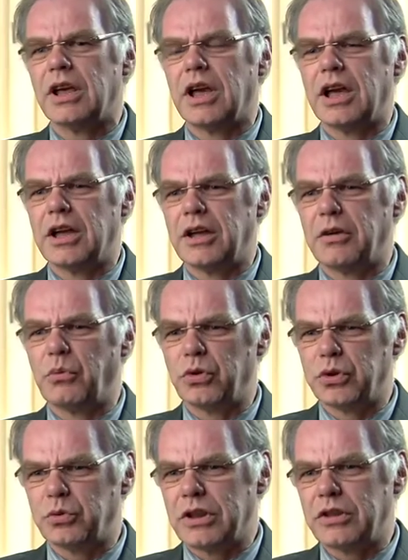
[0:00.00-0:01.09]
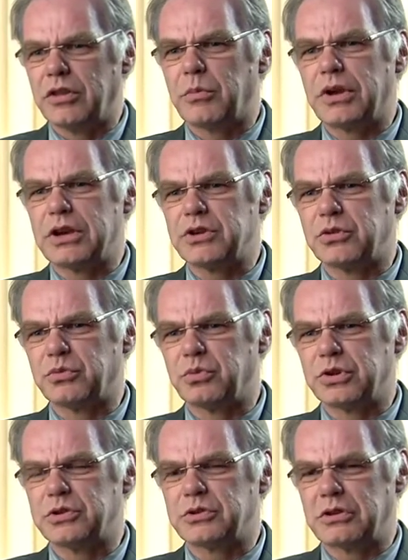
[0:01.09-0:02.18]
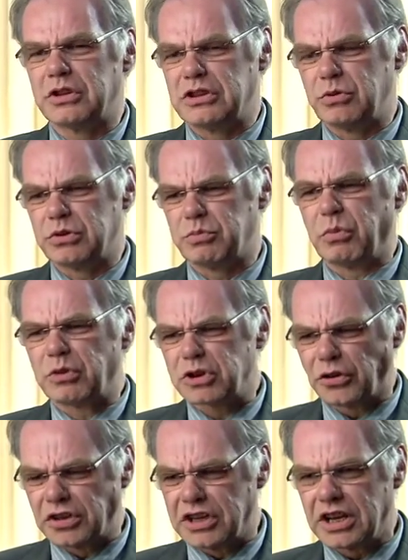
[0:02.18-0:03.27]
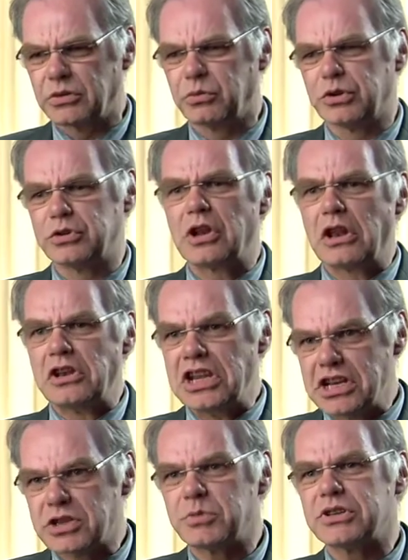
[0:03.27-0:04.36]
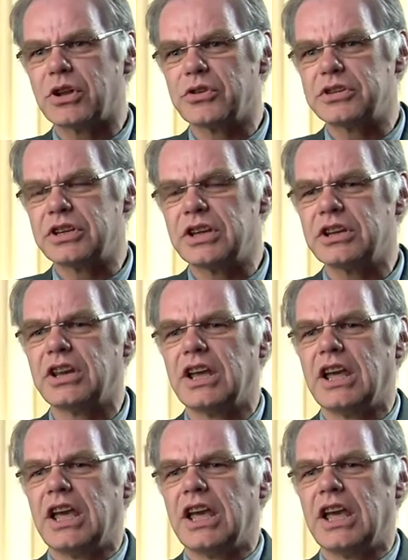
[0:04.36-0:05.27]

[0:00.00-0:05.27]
wondered whether the patient that he was slotted in needed to be slotted in,